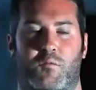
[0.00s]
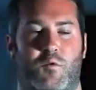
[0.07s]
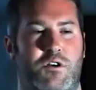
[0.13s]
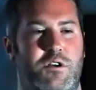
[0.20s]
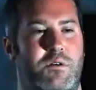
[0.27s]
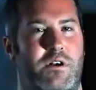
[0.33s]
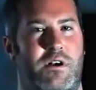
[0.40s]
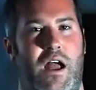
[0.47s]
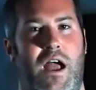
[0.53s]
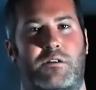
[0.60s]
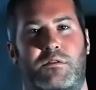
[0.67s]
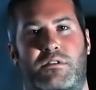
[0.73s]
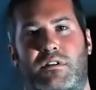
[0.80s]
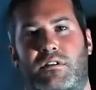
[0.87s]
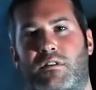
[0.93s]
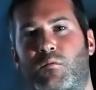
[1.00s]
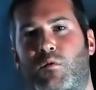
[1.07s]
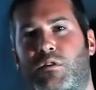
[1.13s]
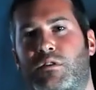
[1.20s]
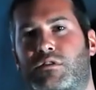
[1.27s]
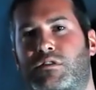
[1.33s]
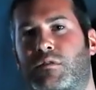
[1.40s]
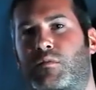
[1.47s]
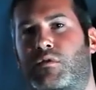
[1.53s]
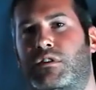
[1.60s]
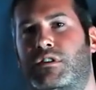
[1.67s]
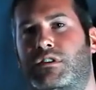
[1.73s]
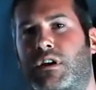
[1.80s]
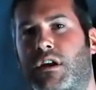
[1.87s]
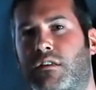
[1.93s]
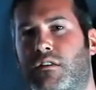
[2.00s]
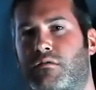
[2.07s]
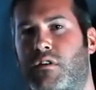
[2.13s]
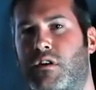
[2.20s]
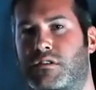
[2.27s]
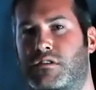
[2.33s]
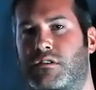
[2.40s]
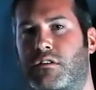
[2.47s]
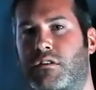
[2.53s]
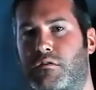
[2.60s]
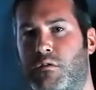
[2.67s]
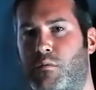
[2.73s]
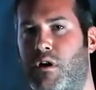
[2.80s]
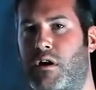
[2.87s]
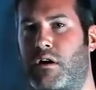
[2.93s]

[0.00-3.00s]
The more you interact with it, the more you should appreciate the function of the